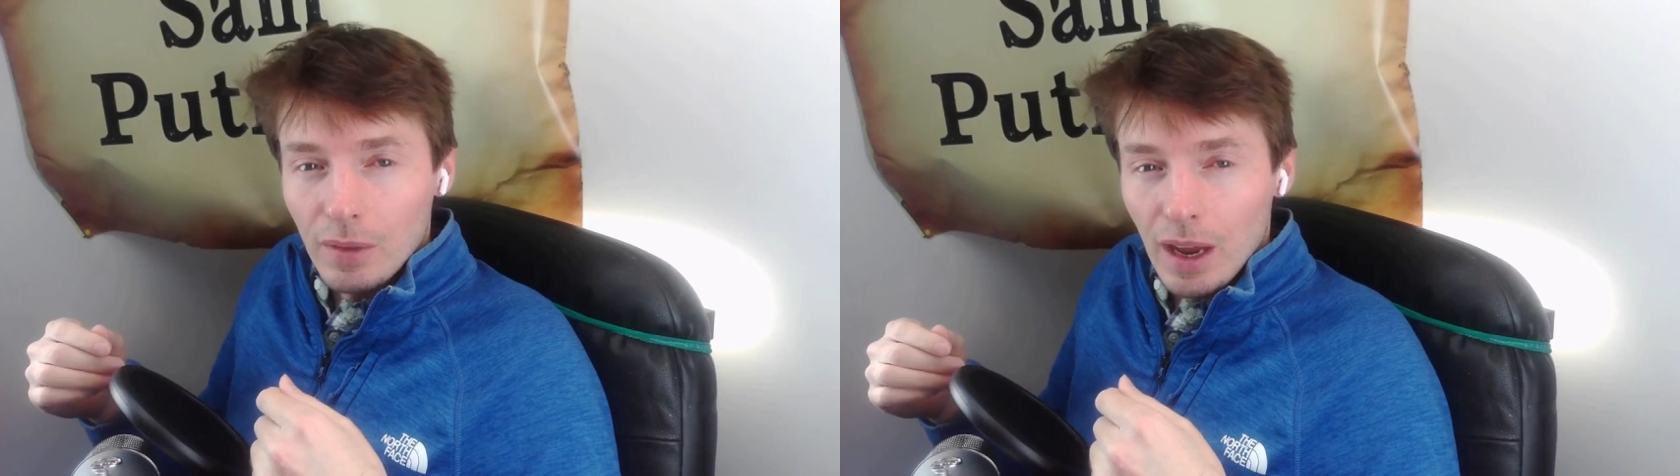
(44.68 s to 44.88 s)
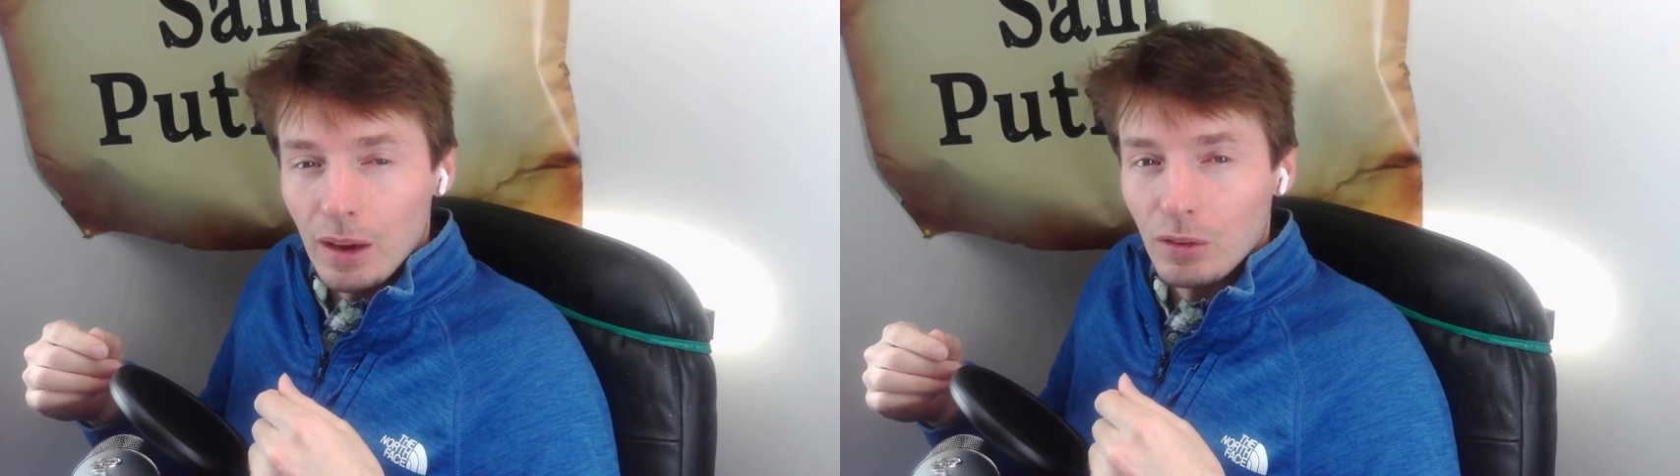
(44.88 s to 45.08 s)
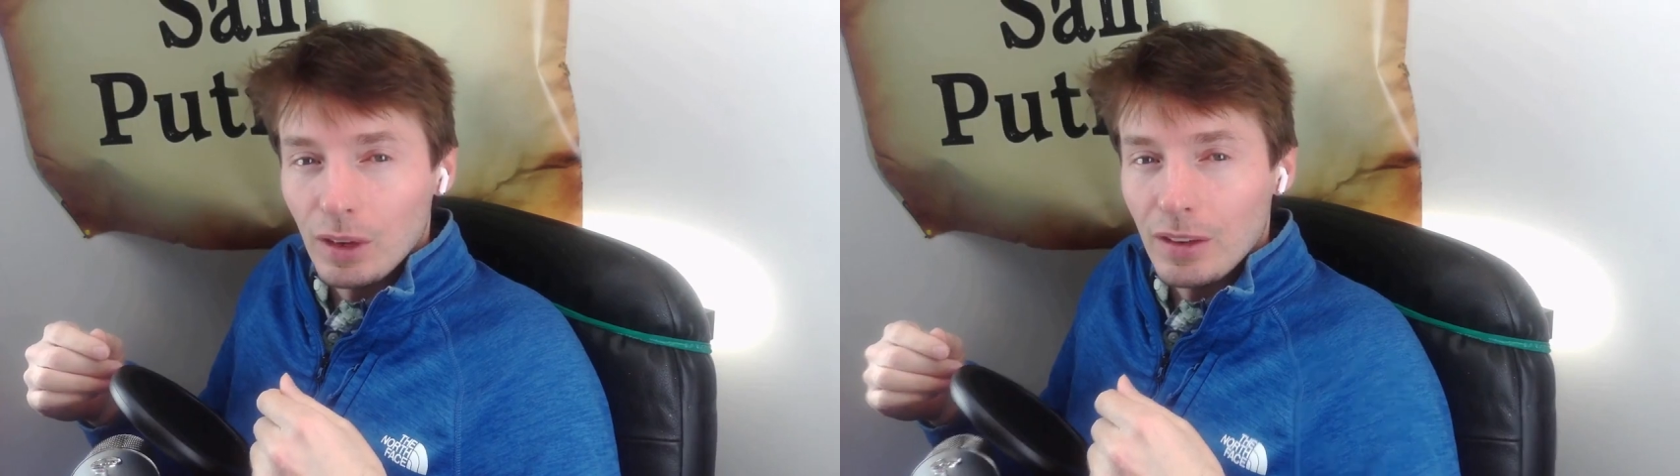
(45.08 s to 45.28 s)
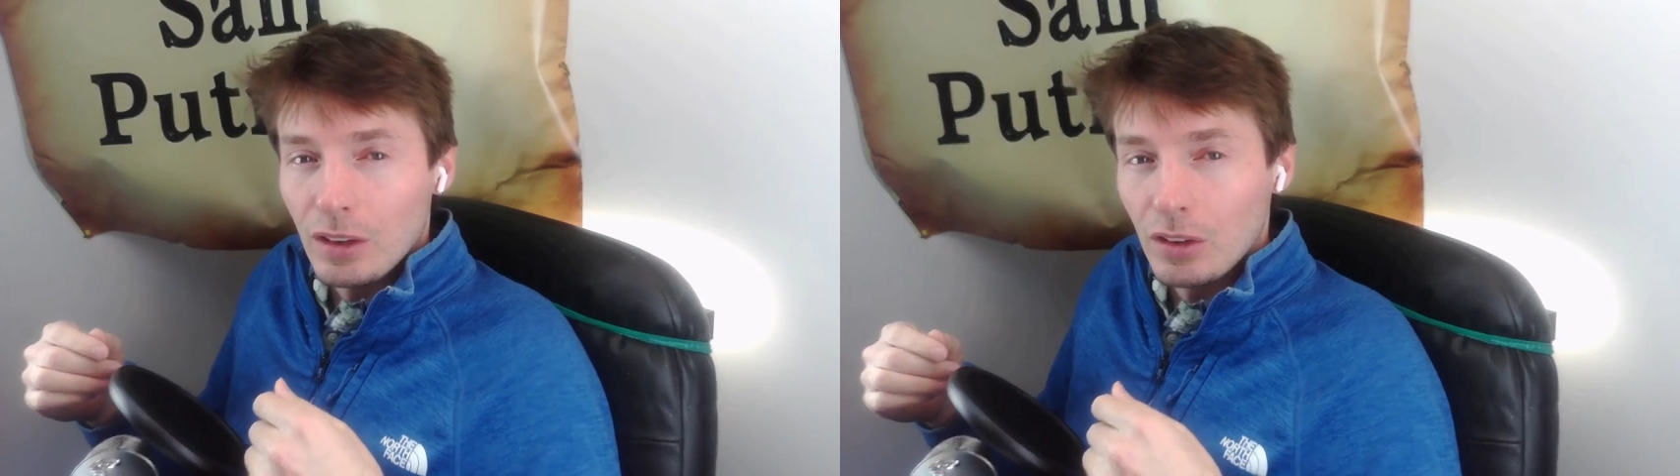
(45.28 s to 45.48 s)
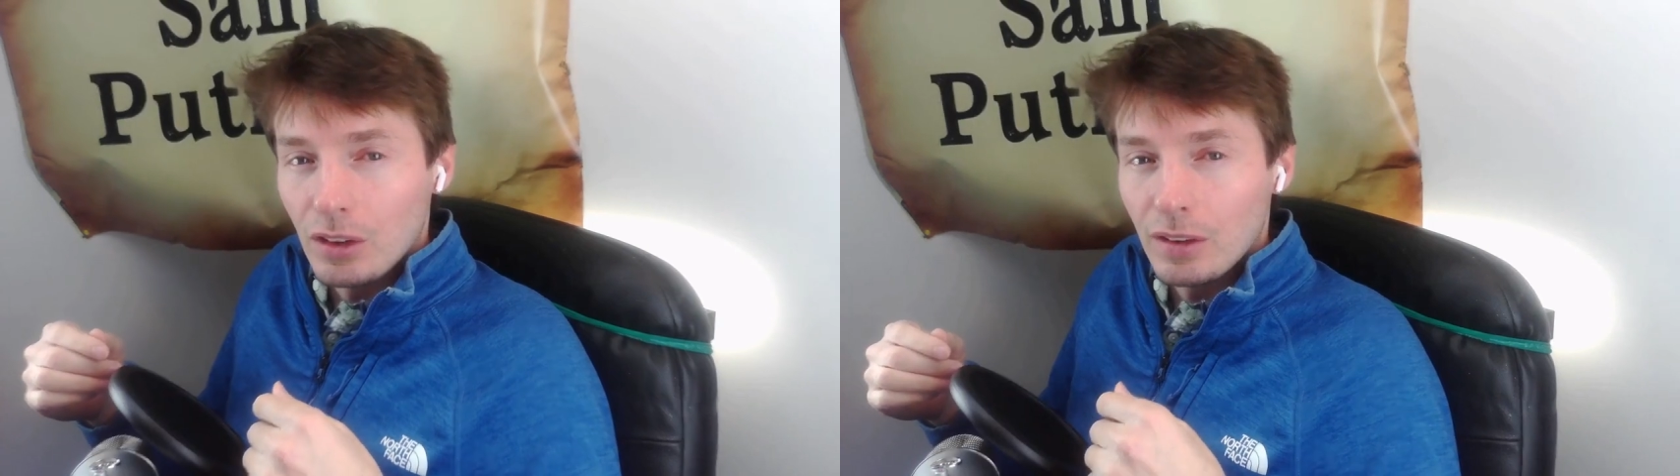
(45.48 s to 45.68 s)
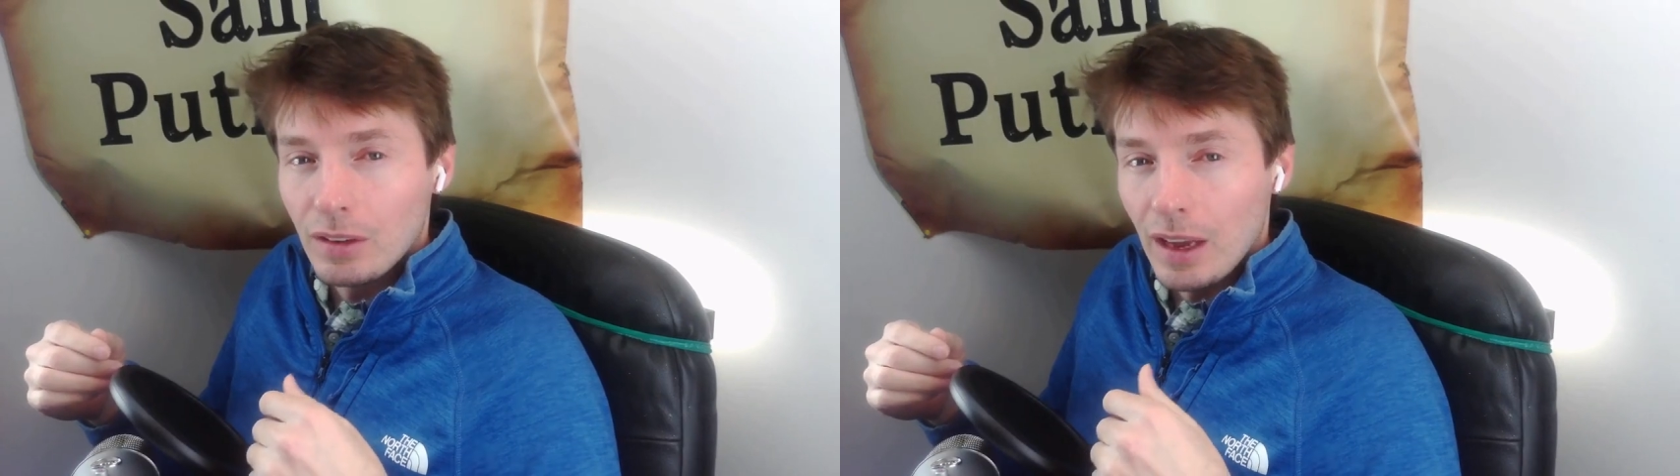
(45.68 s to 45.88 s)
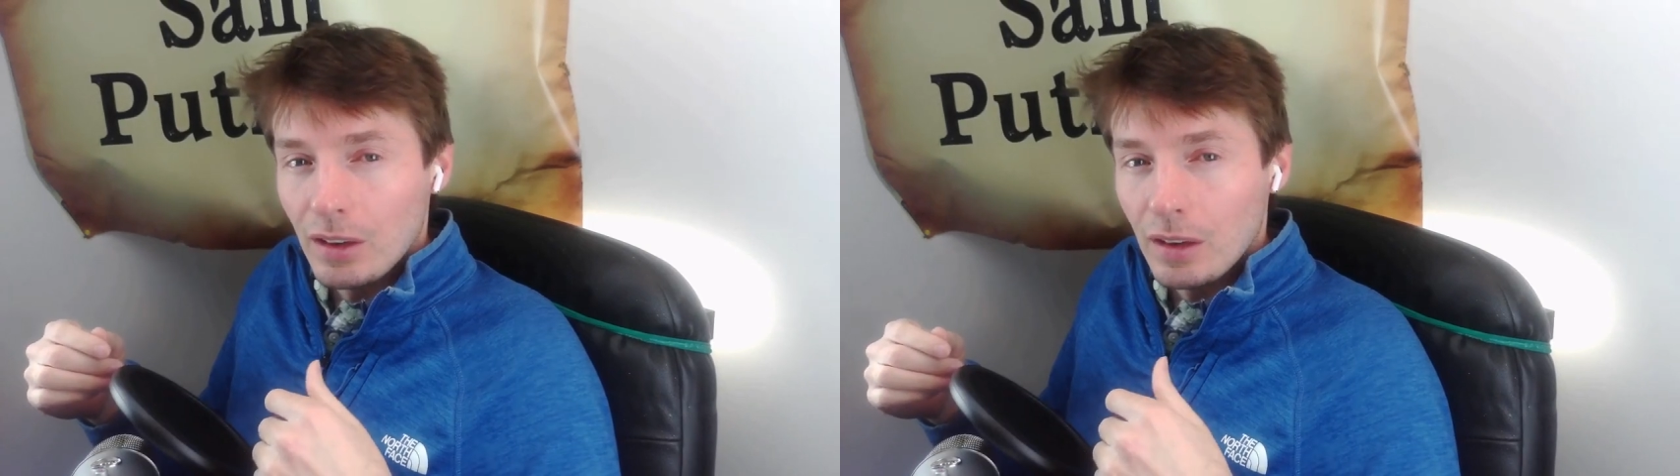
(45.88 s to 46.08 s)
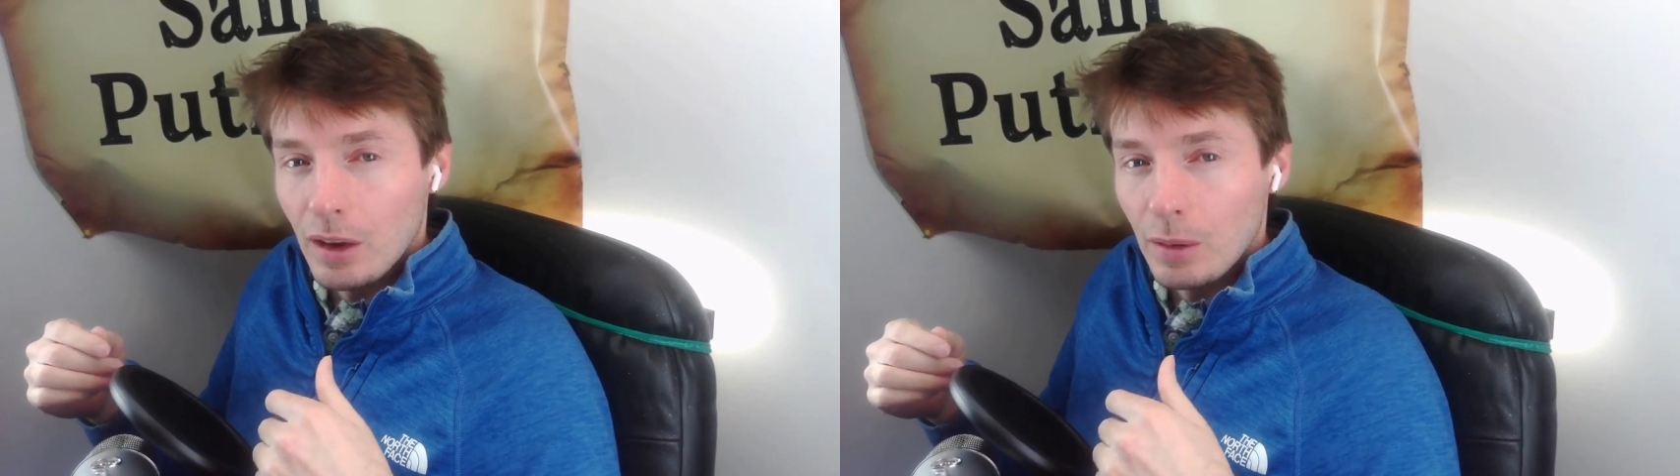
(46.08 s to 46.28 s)
Fire transitions,
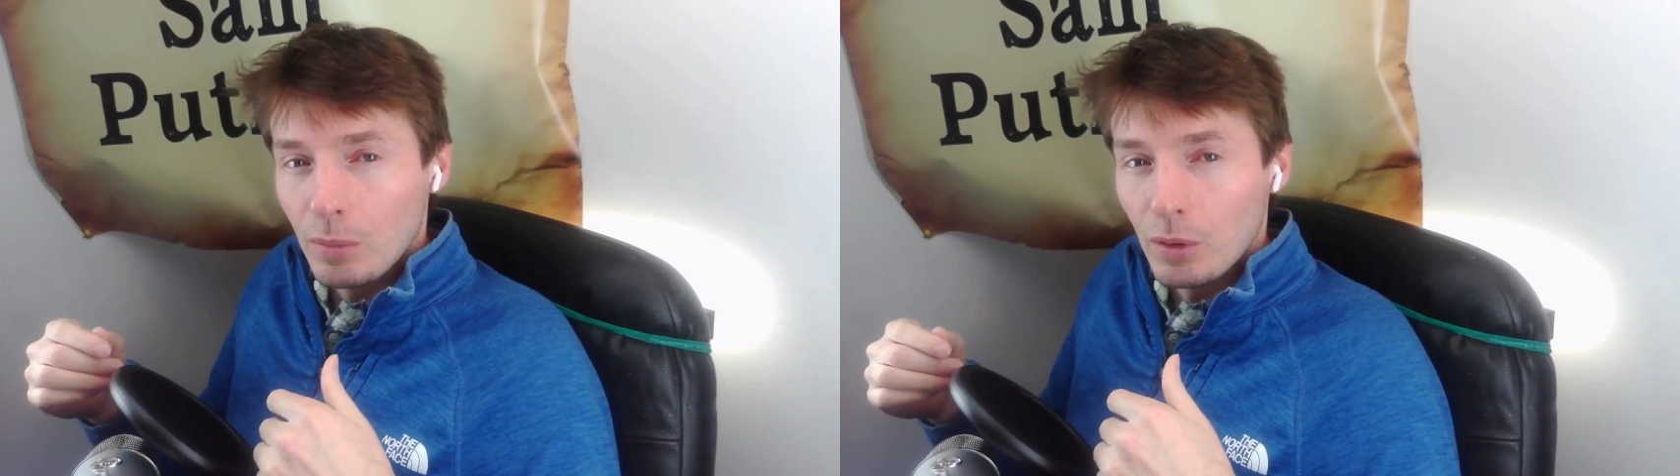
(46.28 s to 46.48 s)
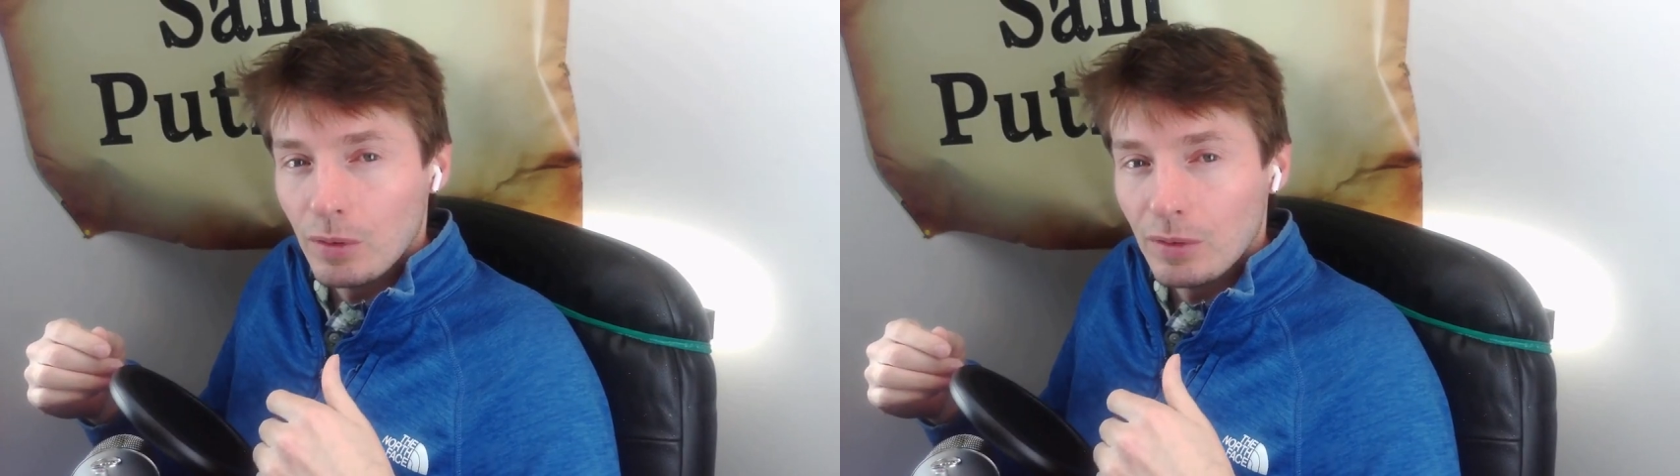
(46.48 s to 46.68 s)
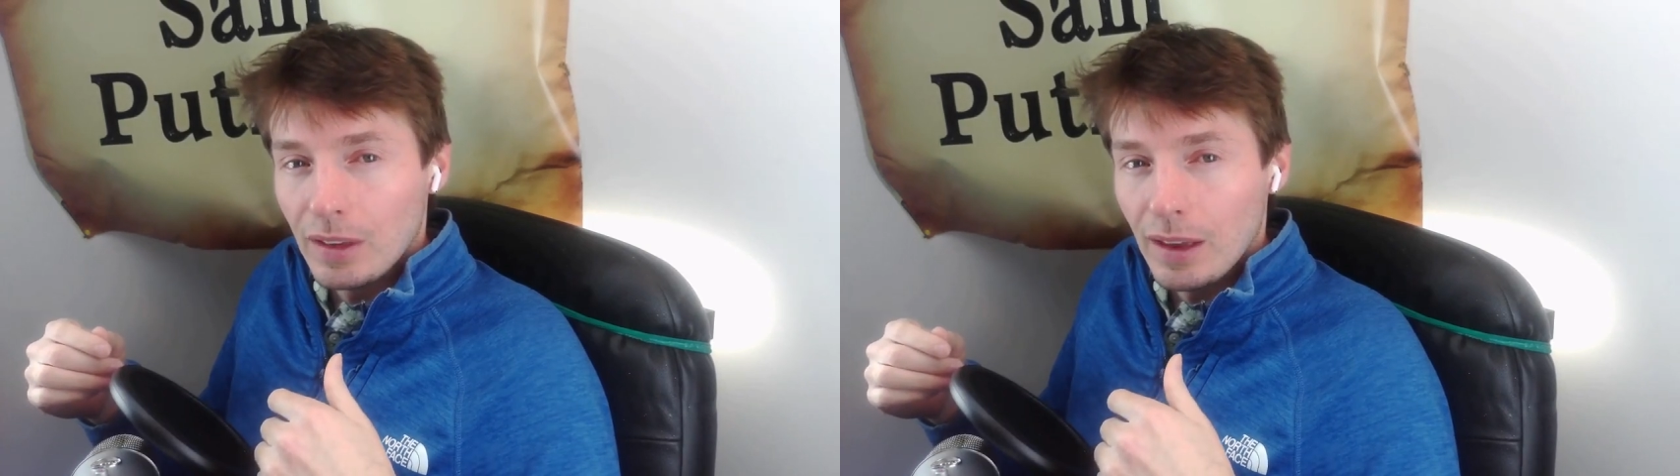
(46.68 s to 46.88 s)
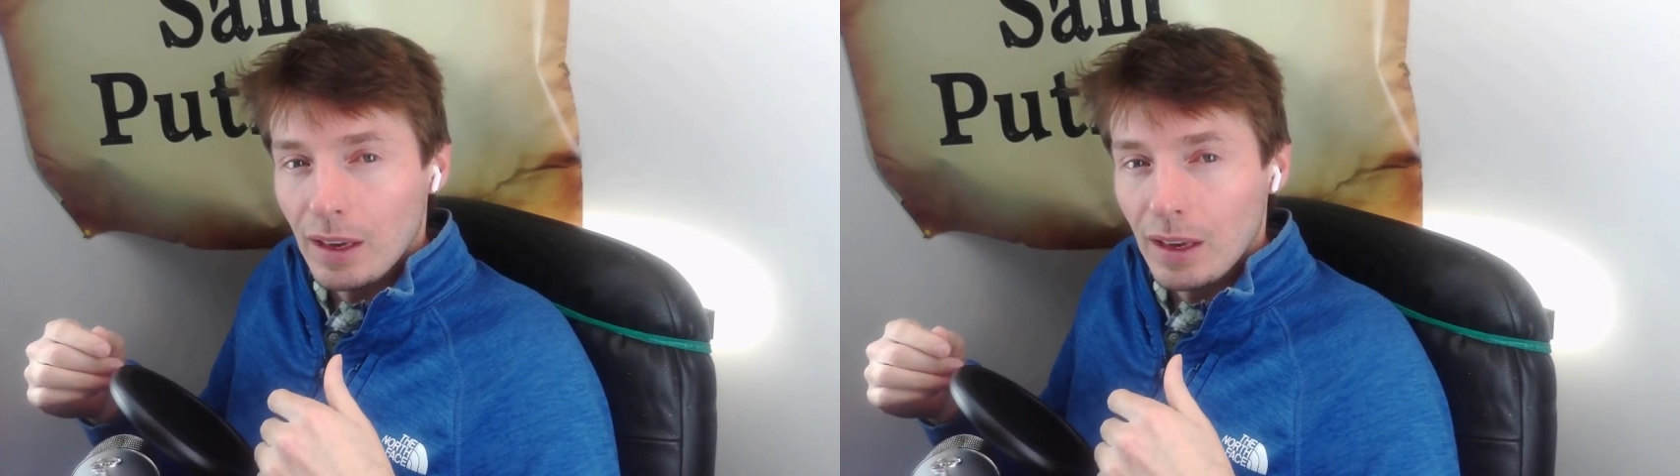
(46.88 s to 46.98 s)
legendary moves,